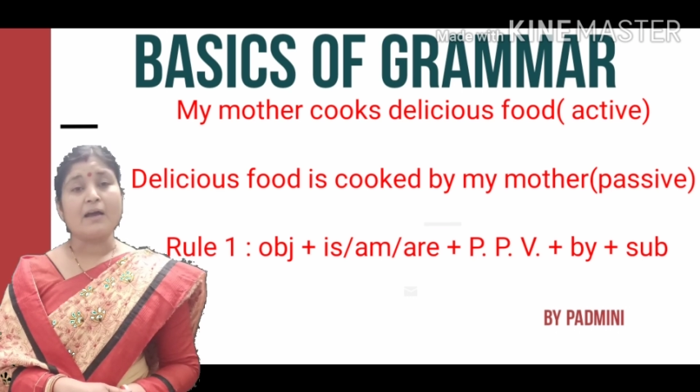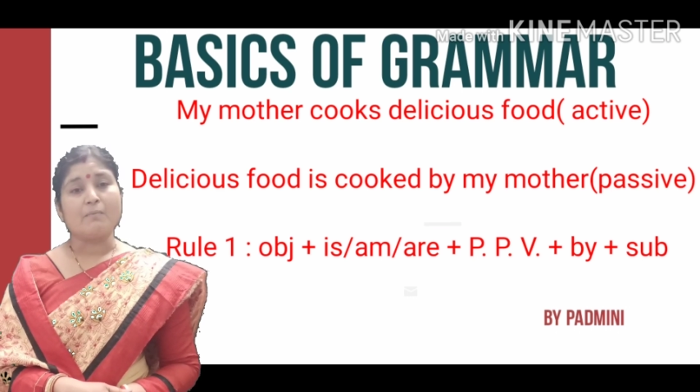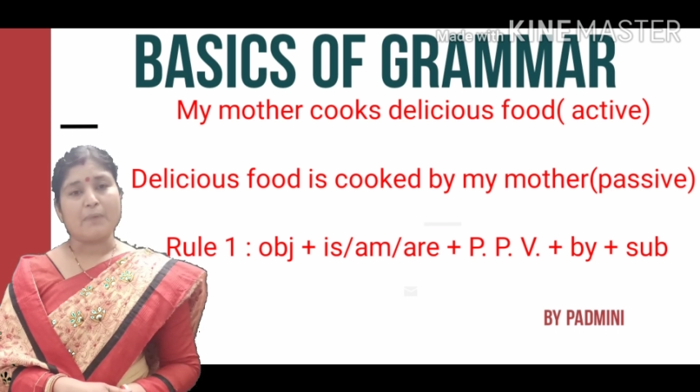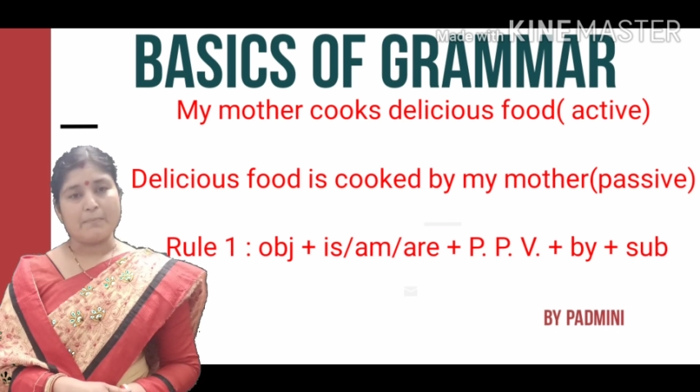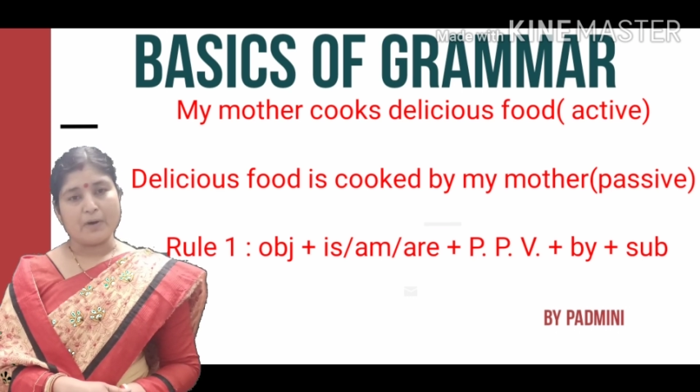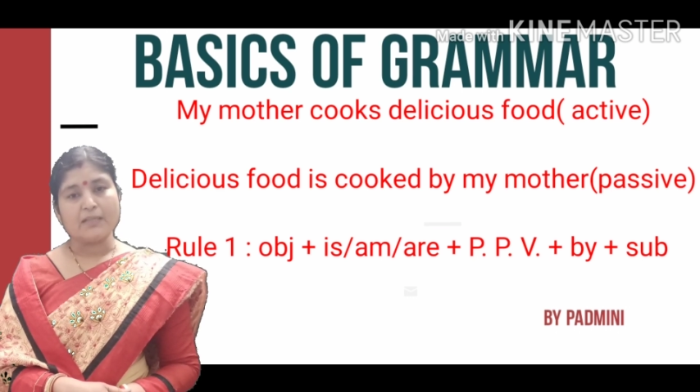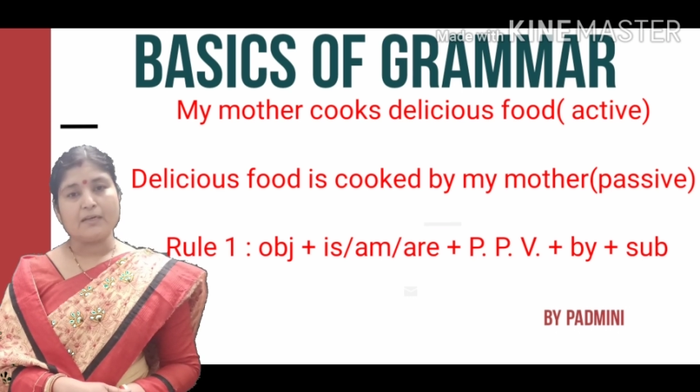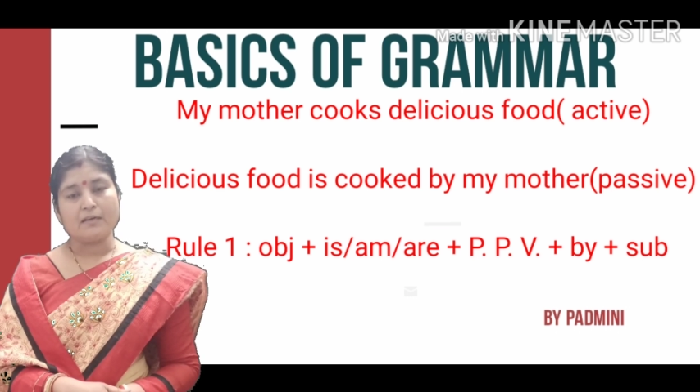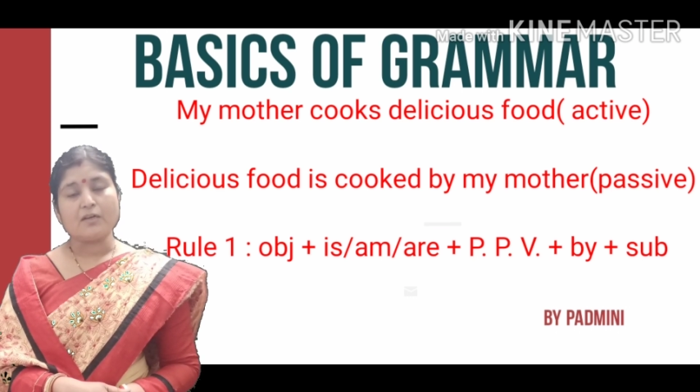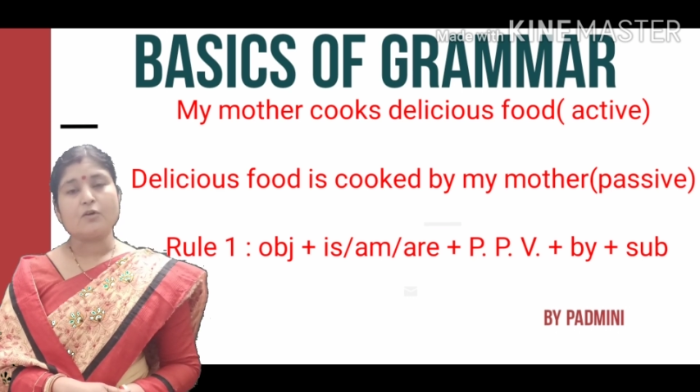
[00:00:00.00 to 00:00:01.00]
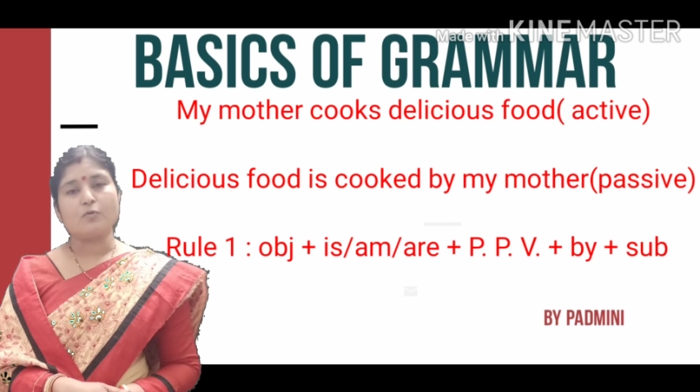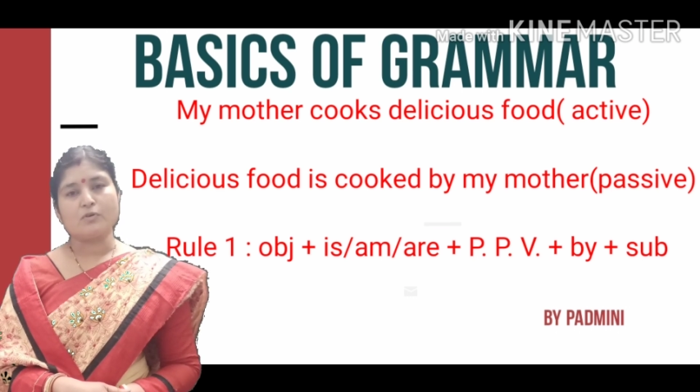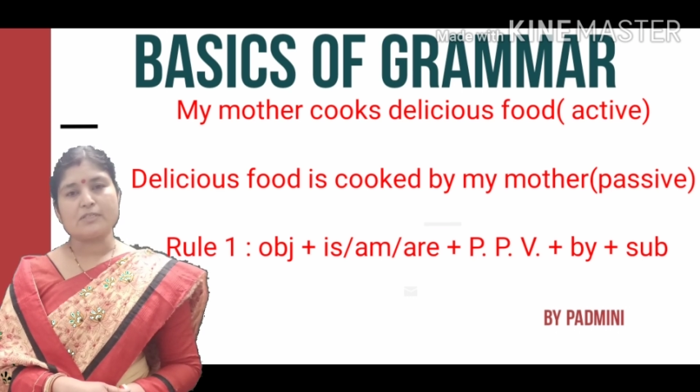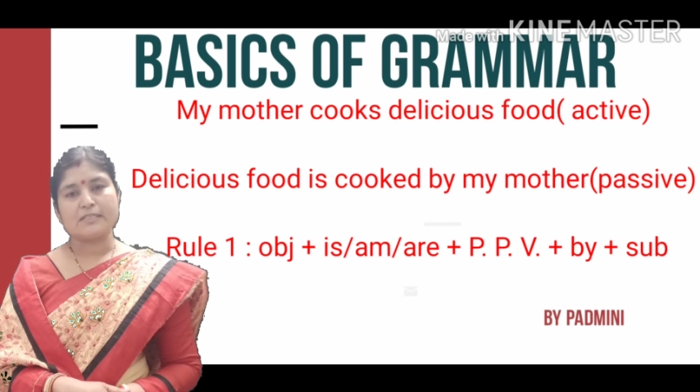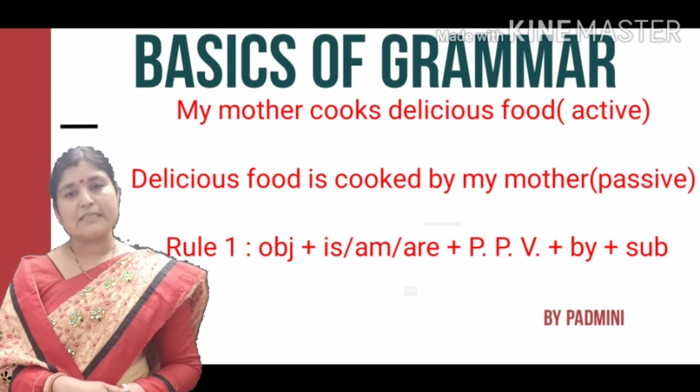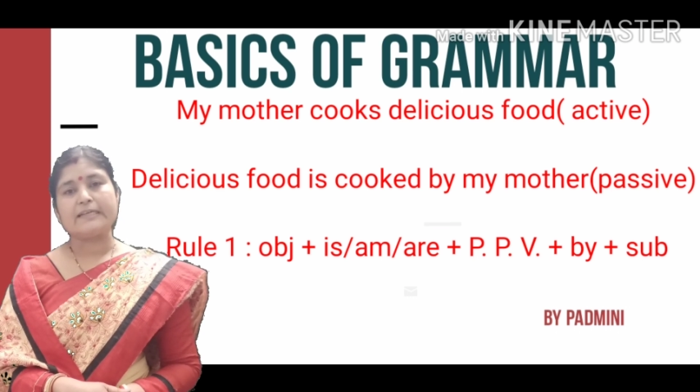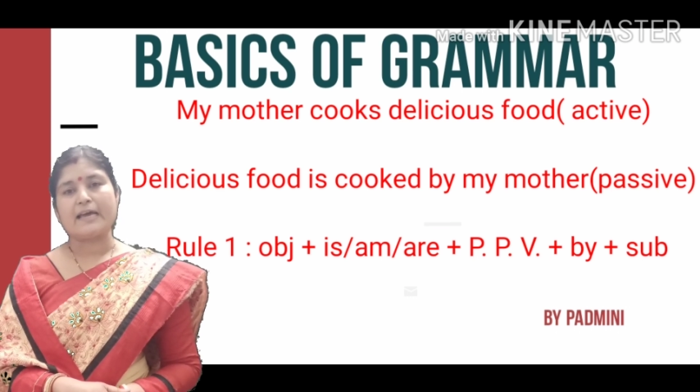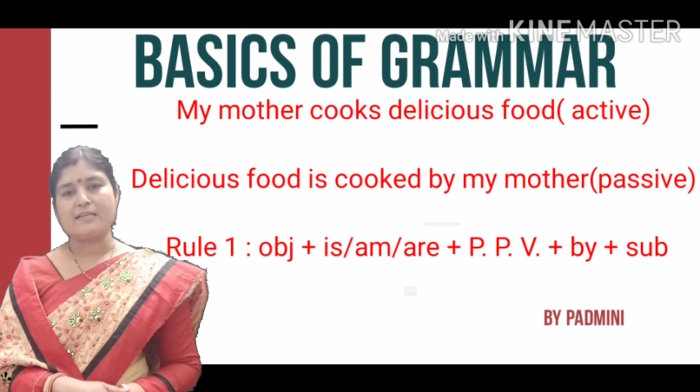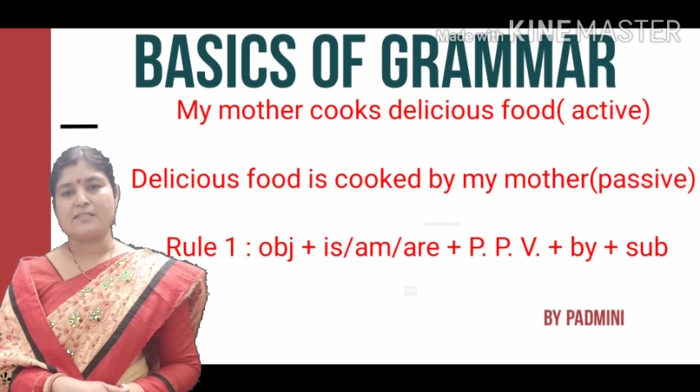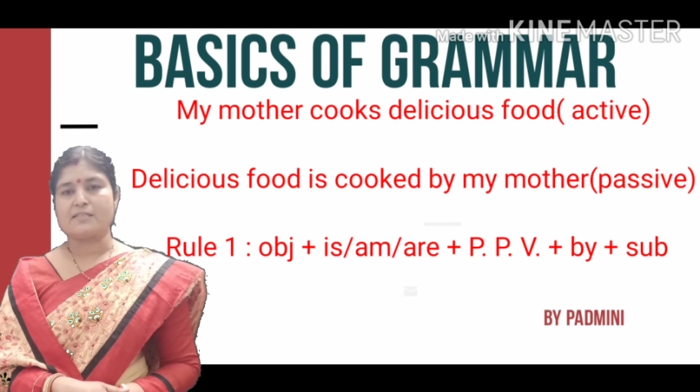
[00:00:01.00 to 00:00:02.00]
My mother cooks
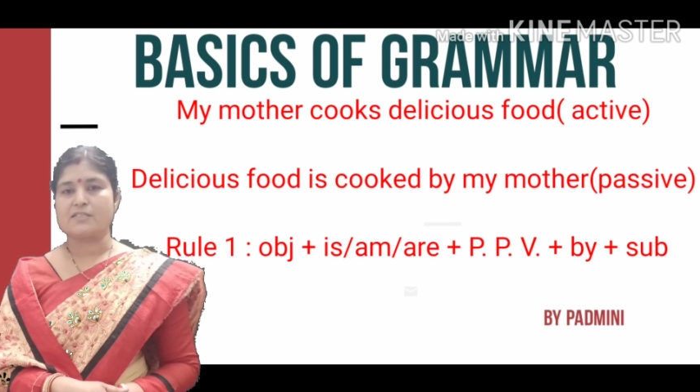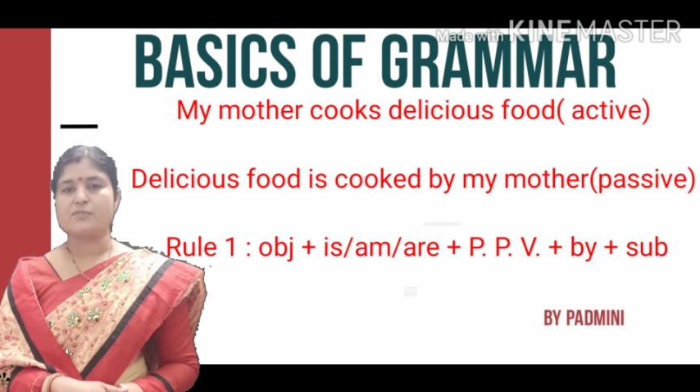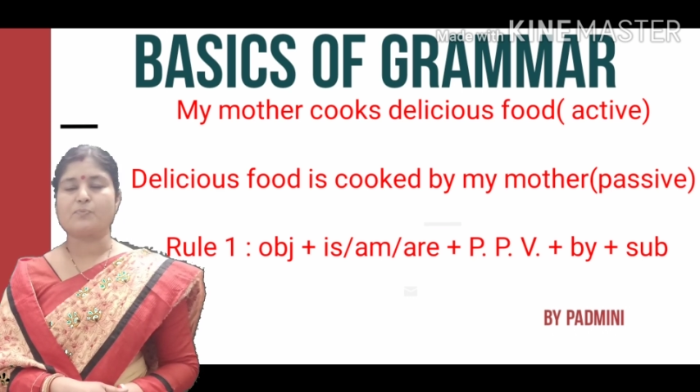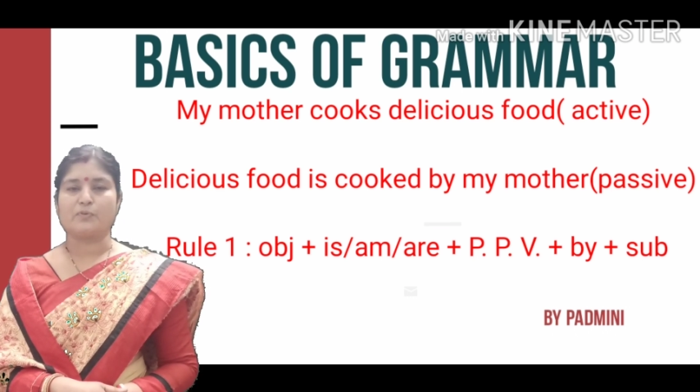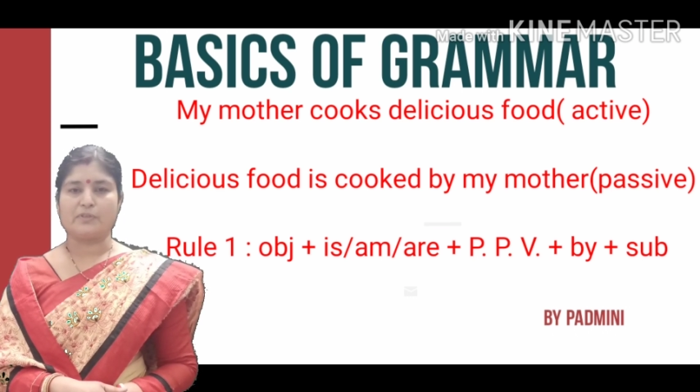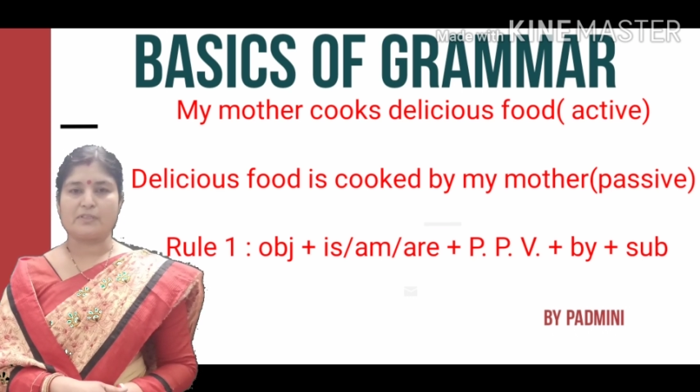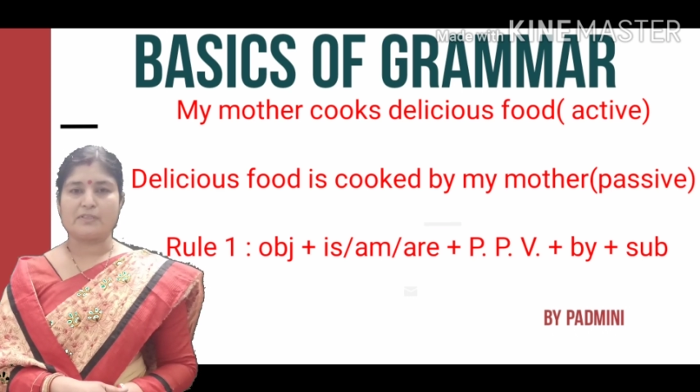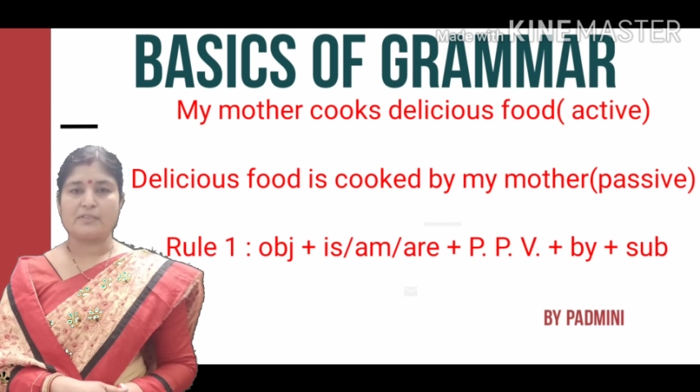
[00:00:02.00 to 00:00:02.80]
delicious food.